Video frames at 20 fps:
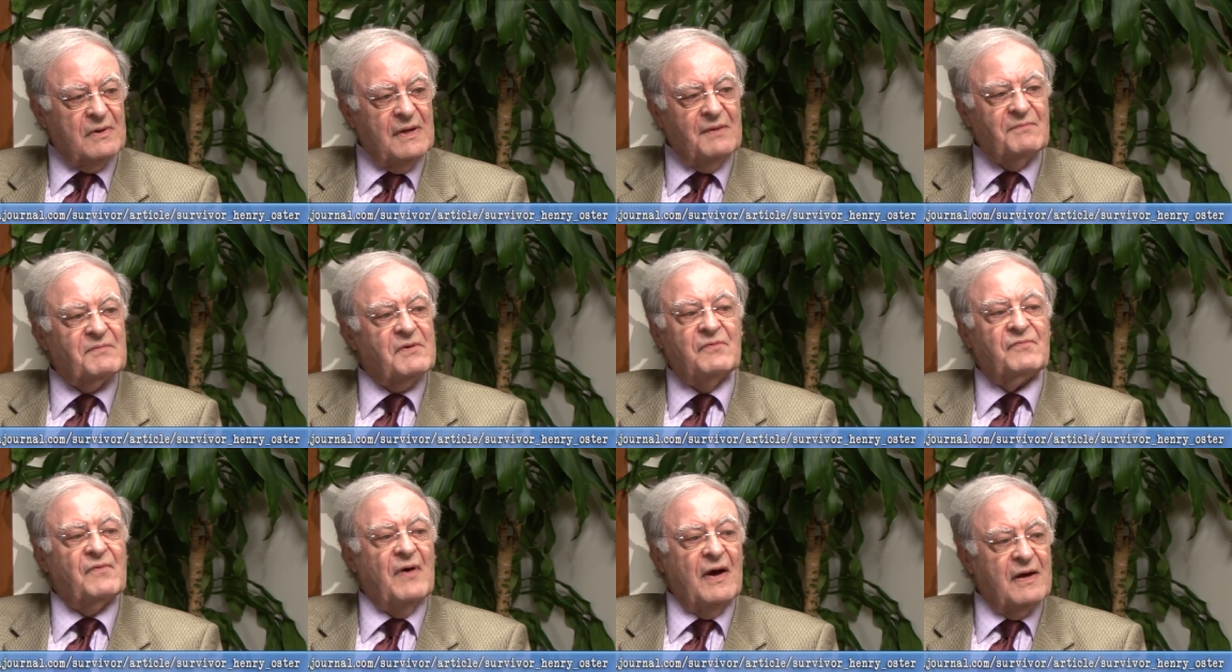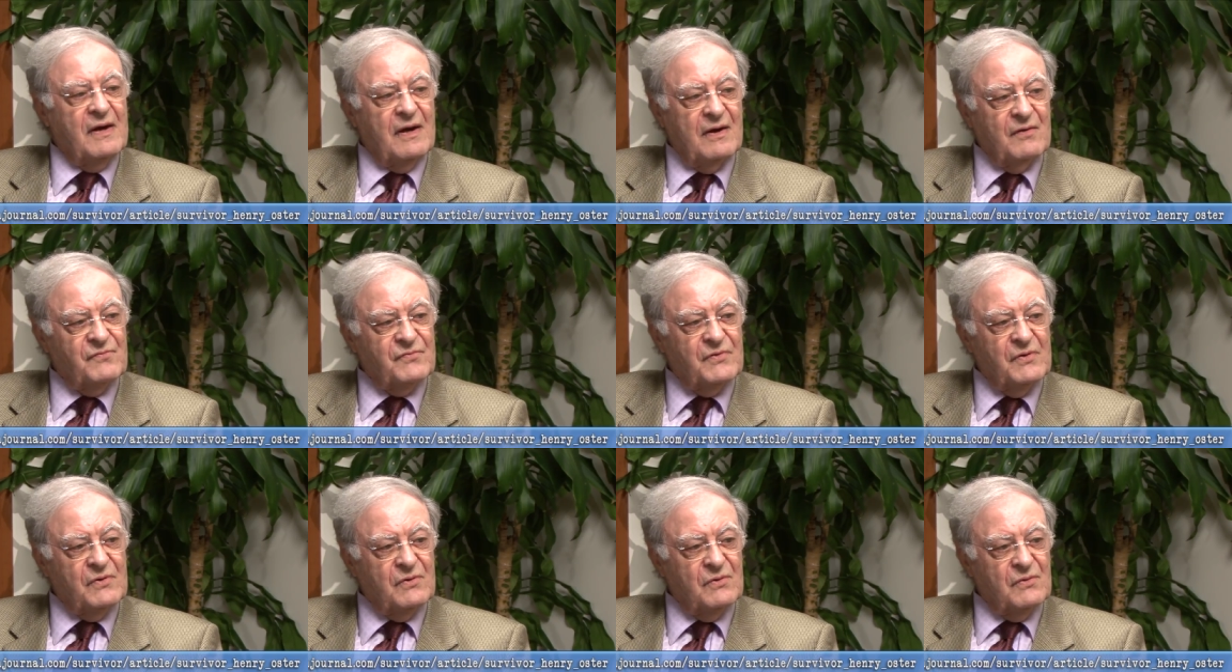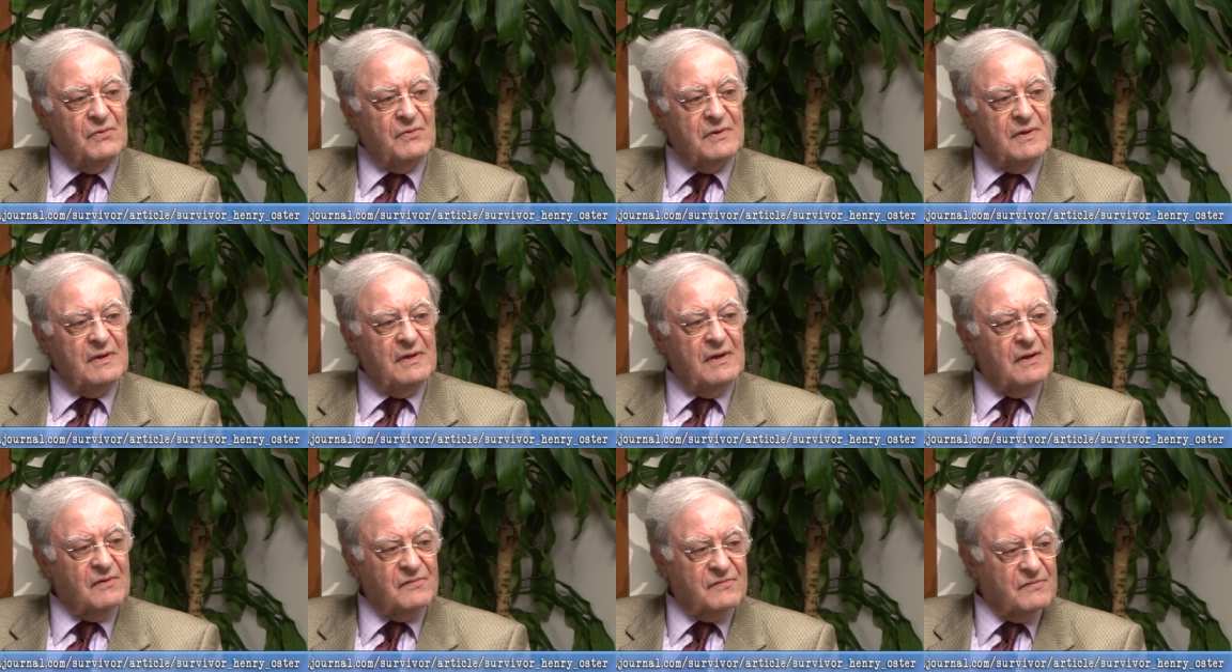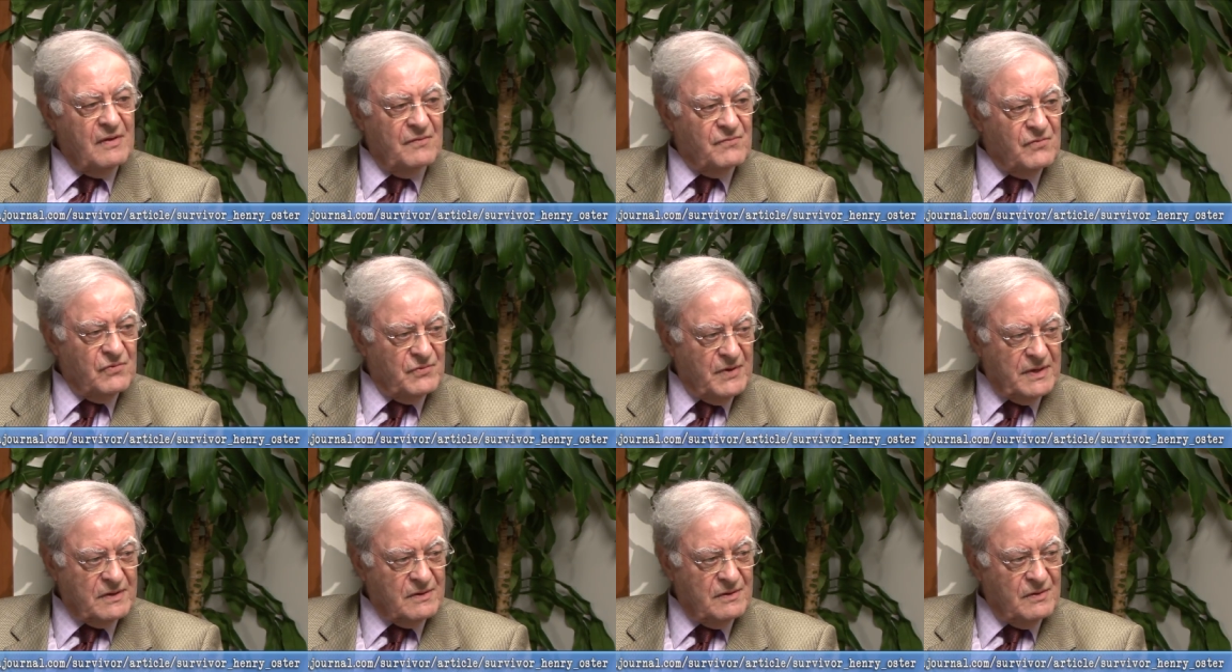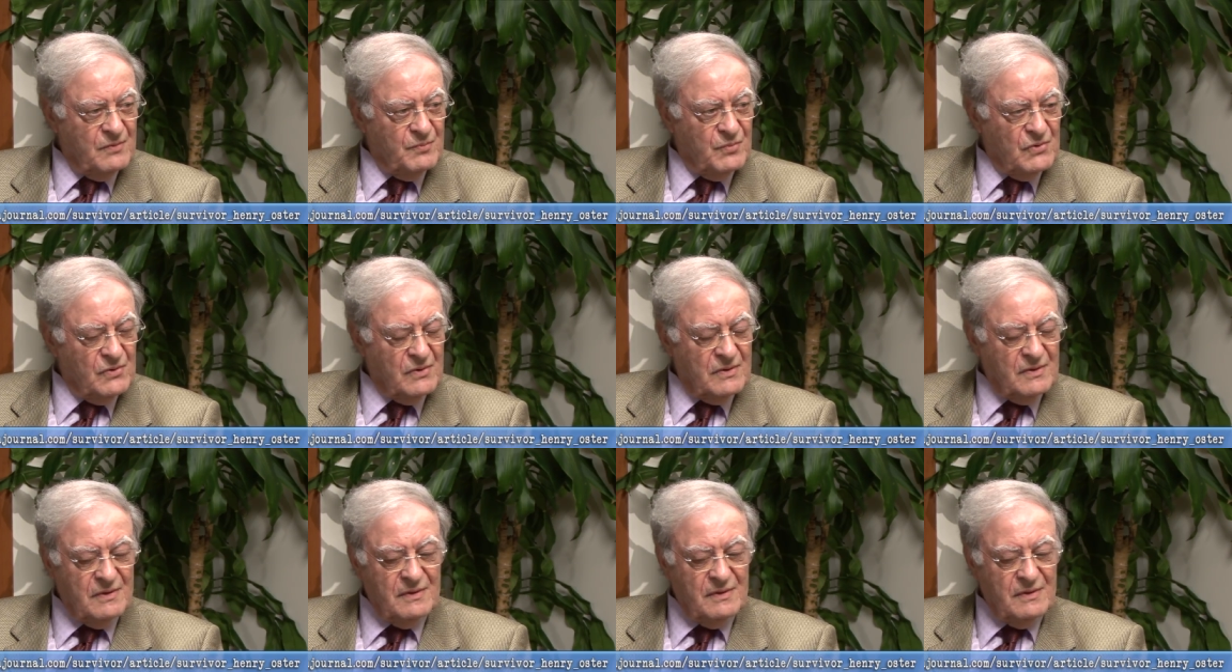even if I have to do it. He has never written a book.